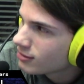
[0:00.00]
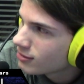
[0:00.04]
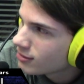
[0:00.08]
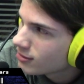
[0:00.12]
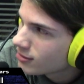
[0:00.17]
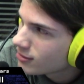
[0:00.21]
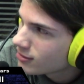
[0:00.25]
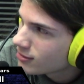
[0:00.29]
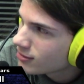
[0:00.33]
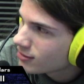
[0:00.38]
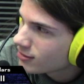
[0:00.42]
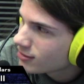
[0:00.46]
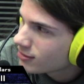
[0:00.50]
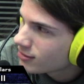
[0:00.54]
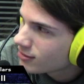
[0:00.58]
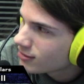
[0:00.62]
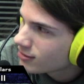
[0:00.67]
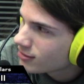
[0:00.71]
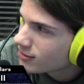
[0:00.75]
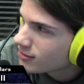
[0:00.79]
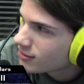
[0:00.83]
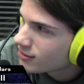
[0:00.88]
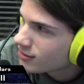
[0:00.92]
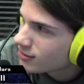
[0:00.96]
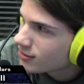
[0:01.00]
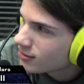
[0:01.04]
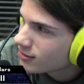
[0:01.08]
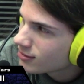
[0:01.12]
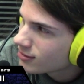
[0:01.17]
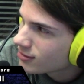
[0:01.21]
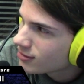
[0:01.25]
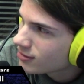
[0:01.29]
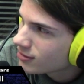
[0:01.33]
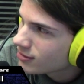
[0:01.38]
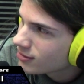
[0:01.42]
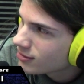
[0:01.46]

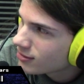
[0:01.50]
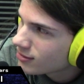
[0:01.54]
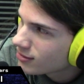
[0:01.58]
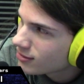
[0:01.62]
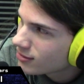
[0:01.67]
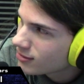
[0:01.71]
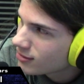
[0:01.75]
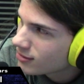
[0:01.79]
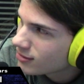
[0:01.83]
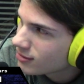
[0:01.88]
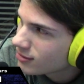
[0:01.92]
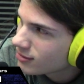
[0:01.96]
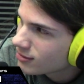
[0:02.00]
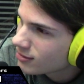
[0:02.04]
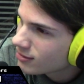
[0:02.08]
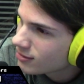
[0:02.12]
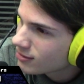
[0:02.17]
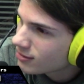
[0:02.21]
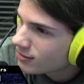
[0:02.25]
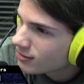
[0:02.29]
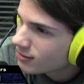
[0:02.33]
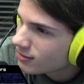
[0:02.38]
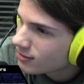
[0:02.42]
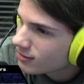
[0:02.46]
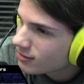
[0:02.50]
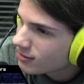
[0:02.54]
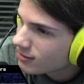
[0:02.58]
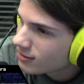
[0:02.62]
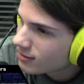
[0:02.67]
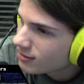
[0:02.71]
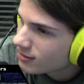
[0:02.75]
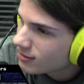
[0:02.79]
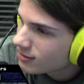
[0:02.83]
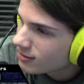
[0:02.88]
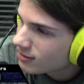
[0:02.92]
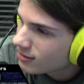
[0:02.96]

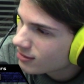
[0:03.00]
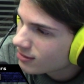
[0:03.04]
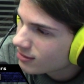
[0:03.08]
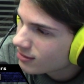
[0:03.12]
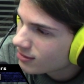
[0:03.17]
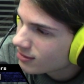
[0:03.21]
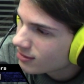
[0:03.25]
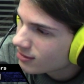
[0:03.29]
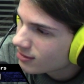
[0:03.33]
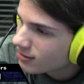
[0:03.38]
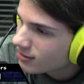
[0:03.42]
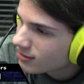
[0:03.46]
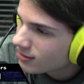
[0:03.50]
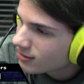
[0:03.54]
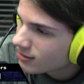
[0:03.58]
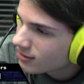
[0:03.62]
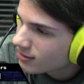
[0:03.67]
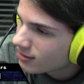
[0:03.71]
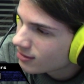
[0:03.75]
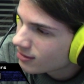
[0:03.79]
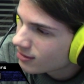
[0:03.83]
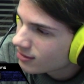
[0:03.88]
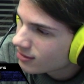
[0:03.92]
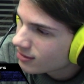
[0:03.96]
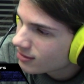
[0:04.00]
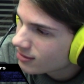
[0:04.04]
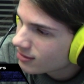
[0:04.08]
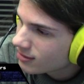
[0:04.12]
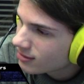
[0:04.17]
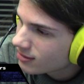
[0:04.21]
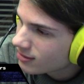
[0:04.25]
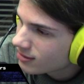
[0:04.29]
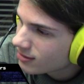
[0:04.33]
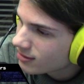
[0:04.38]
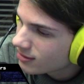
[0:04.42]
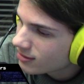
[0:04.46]

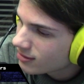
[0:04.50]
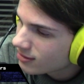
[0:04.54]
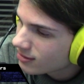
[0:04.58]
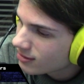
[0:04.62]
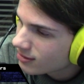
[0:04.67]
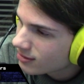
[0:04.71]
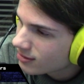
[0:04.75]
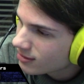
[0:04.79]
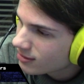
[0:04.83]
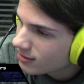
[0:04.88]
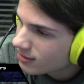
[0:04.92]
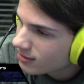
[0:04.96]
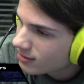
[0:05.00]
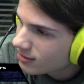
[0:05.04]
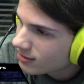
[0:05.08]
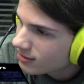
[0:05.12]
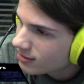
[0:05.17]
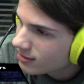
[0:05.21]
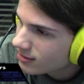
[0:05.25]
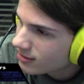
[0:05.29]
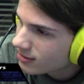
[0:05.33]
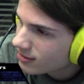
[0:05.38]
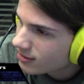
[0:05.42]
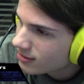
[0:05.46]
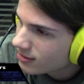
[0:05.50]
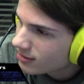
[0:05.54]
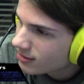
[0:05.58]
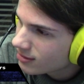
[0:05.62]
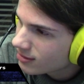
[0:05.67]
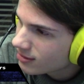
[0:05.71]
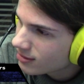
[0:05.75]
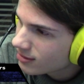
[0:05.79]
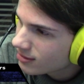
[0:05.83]
The person shown says nothing.